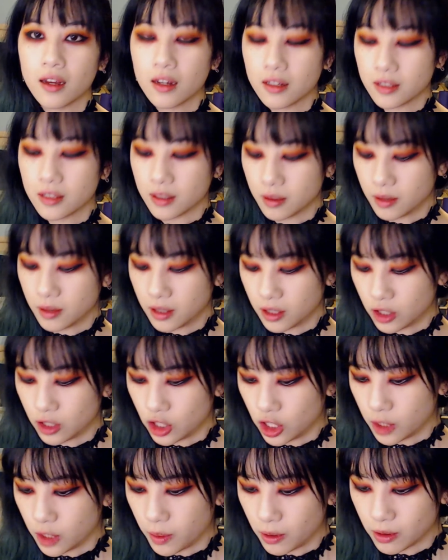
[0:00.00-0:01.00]
the
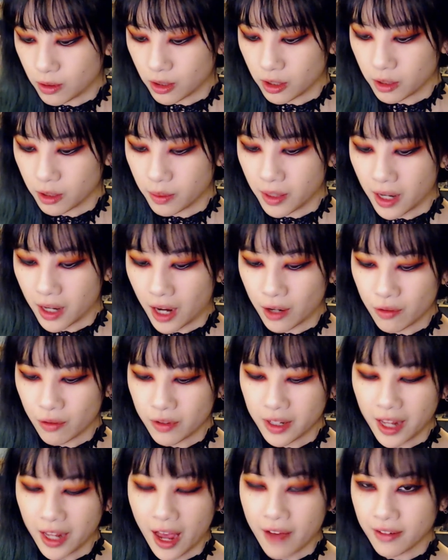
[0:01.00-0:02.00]
cheekbones a little bit. I don't really
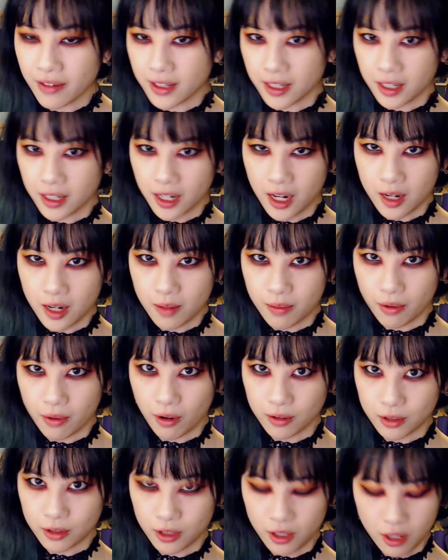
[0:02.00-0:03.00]
have a dedicated
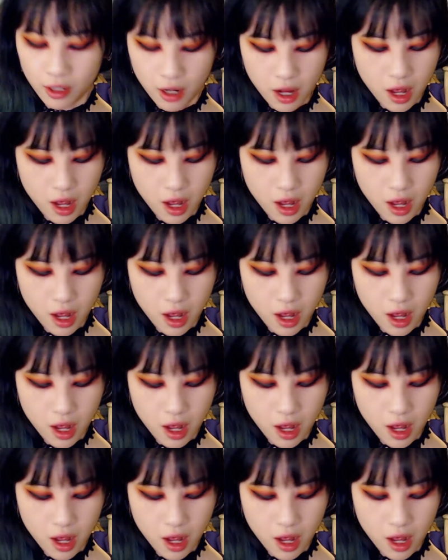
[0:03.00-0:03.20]
bronzer.